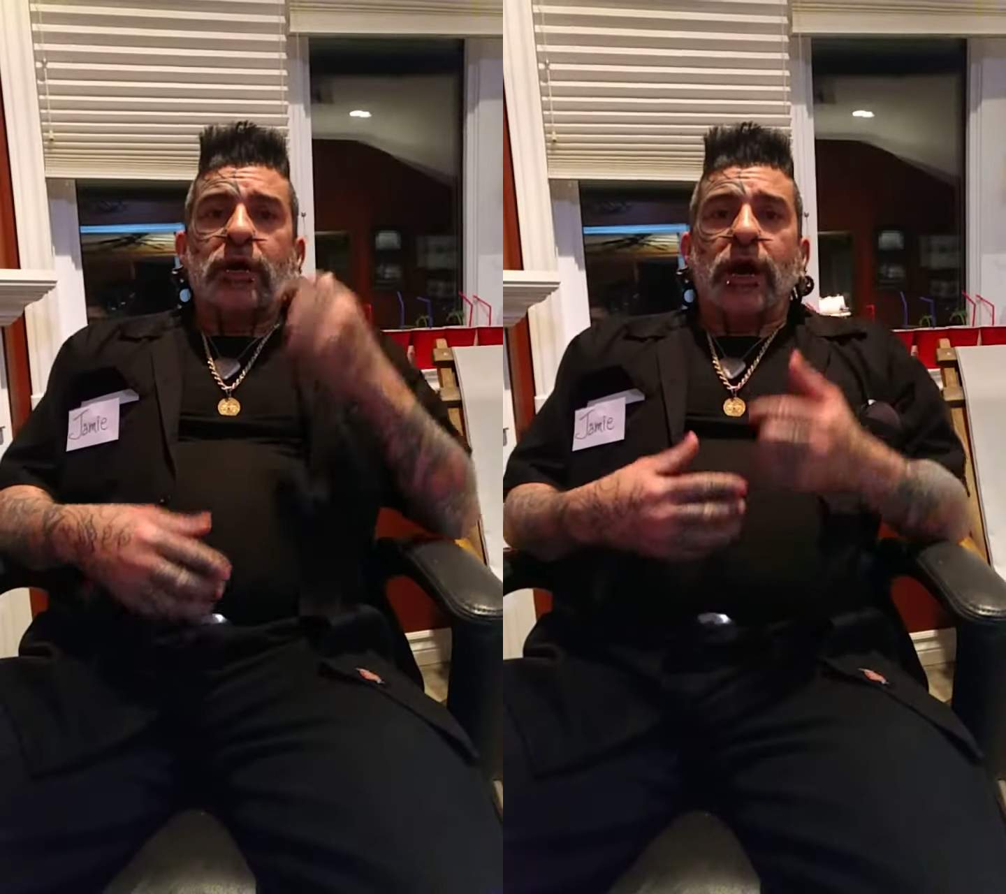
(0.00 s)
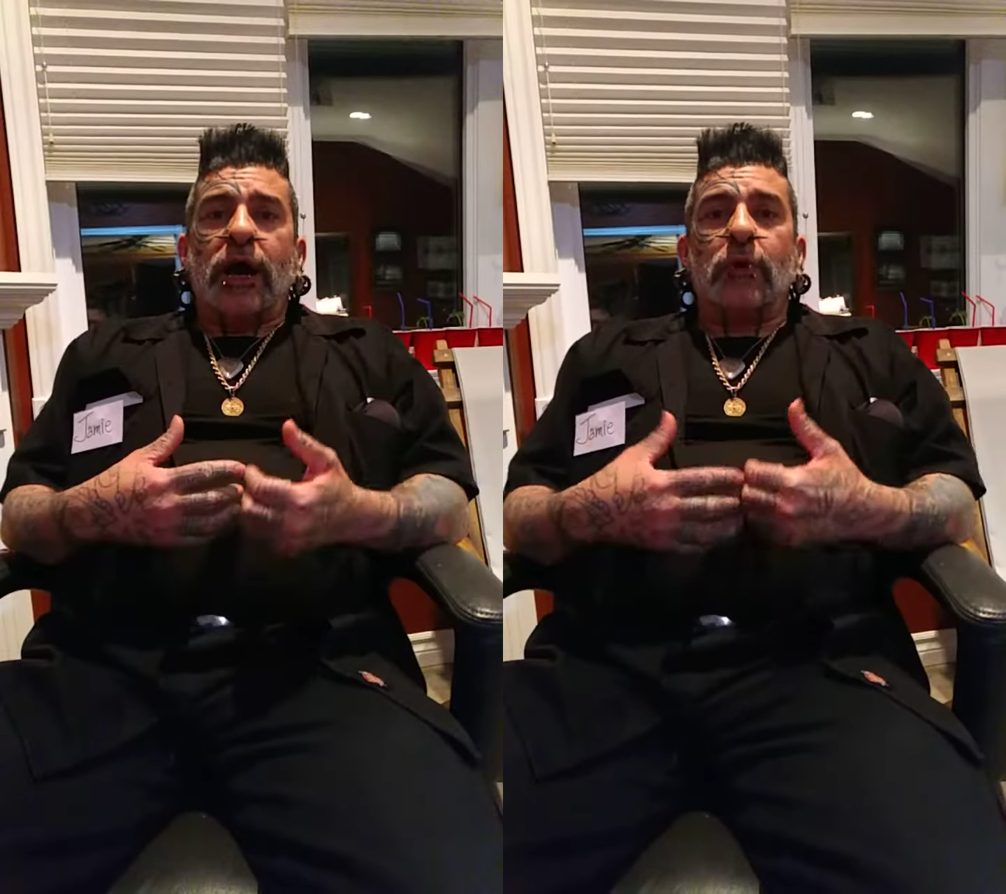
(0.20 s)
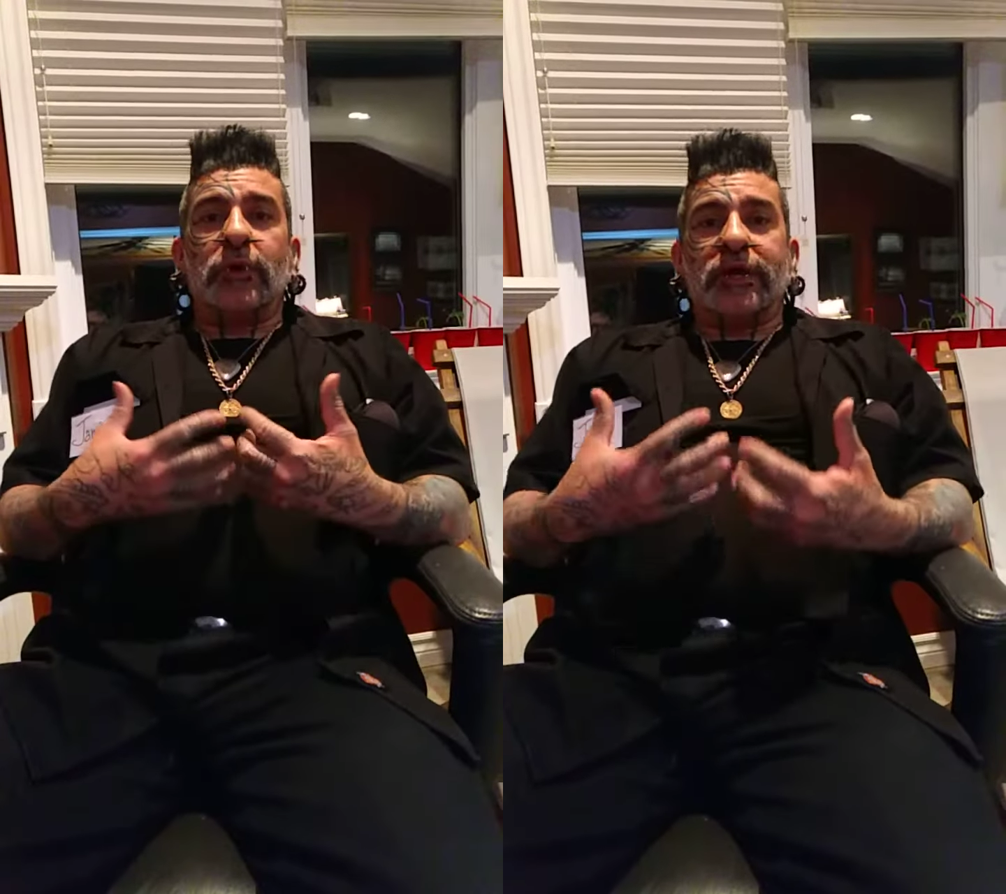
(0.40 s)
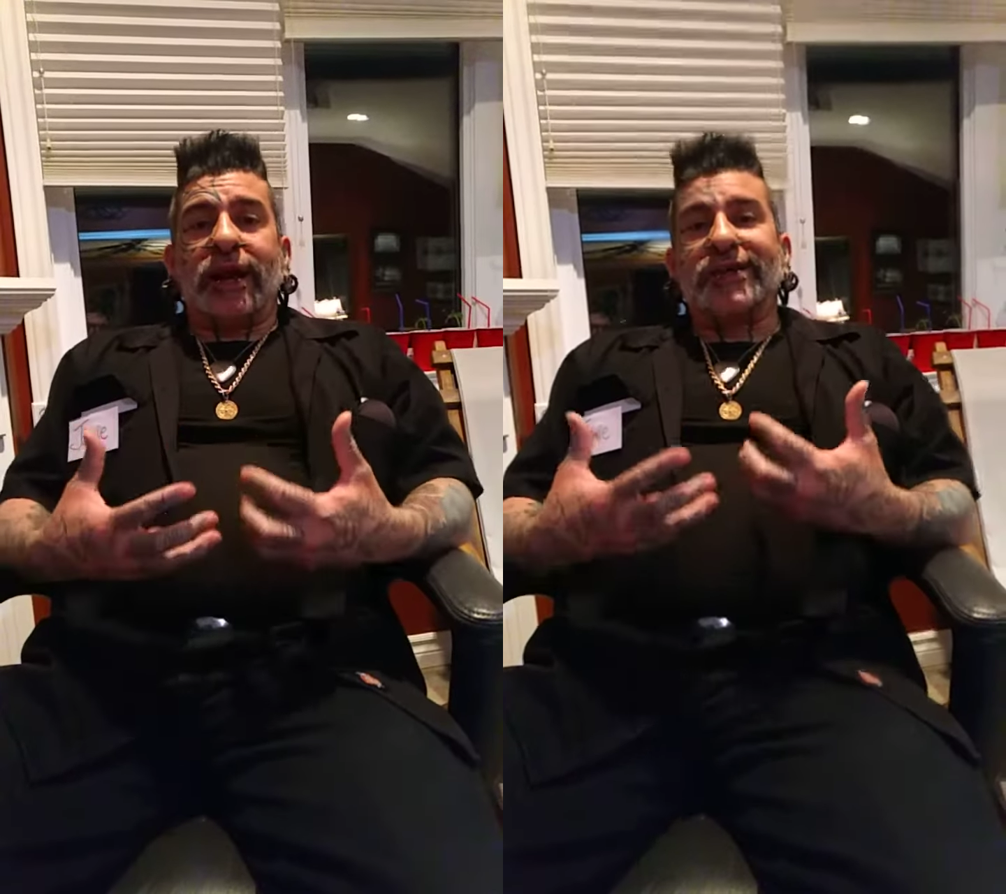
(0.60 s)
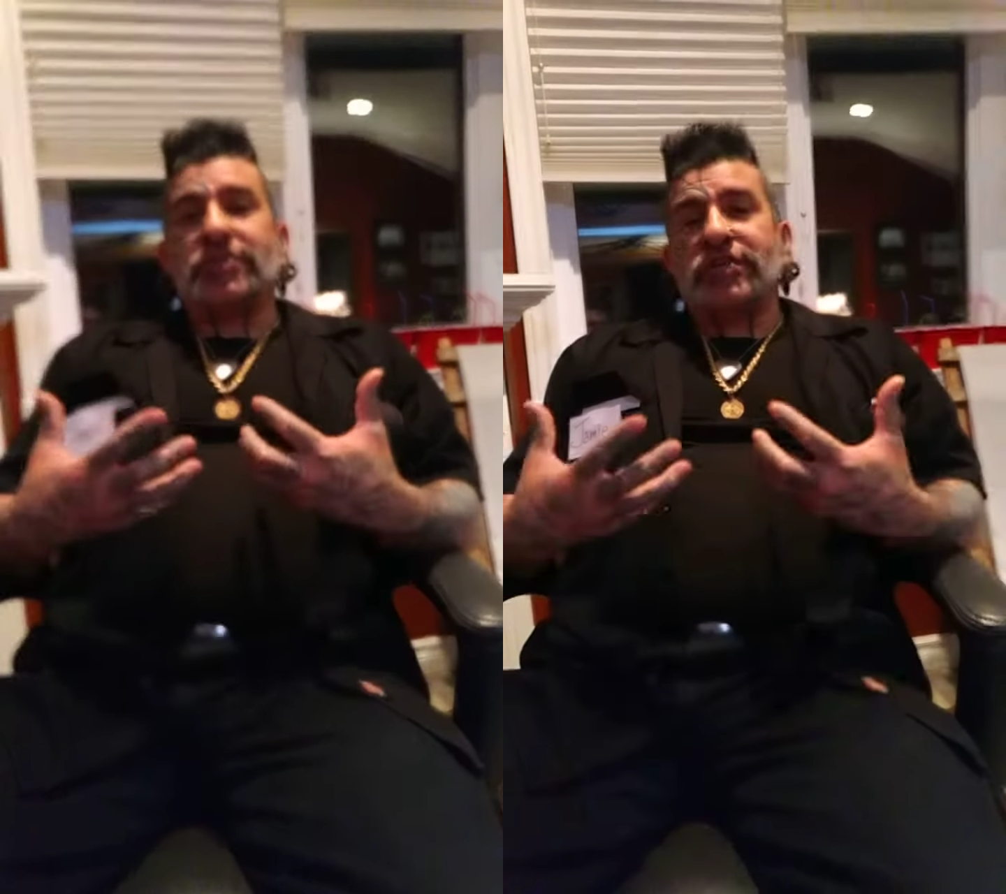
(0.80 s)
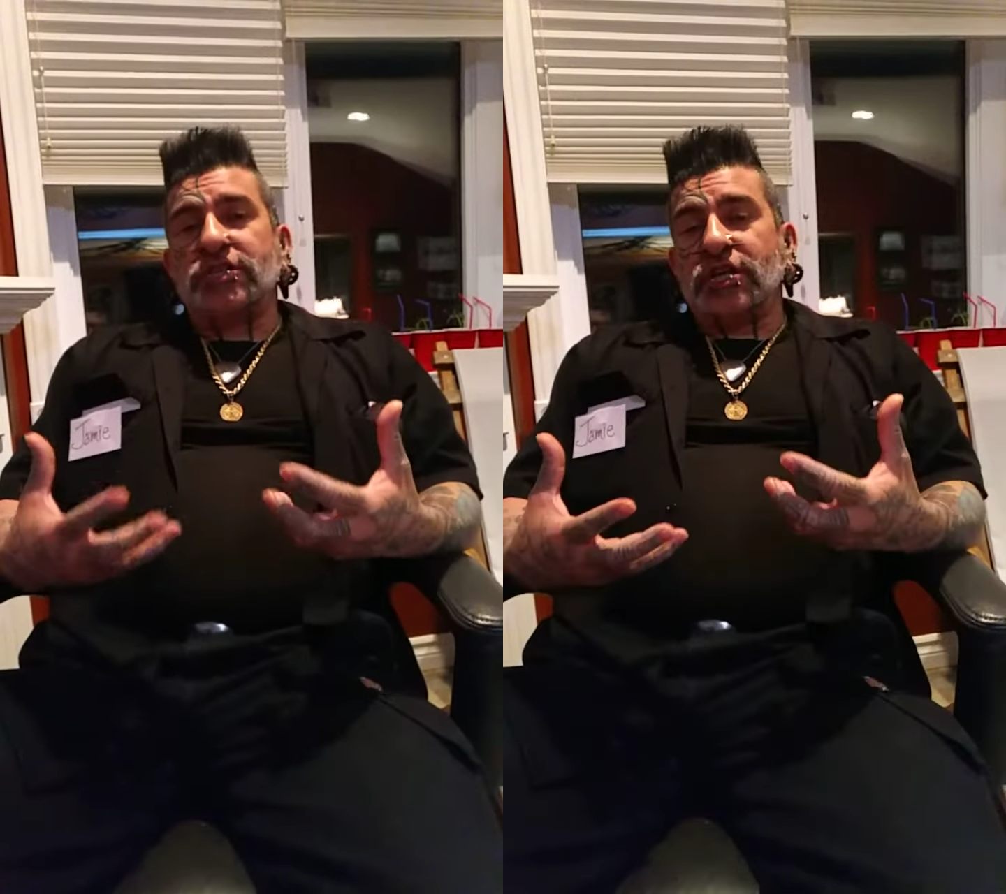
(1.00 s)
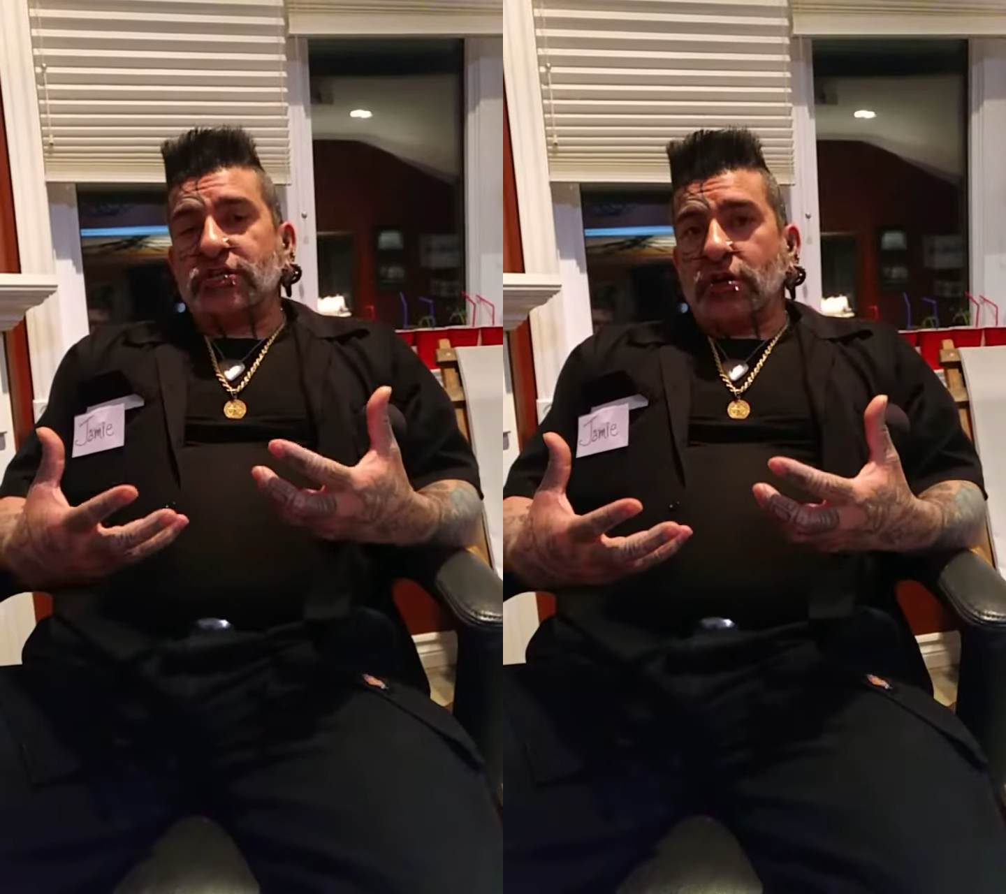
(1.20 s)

uh, we can actually change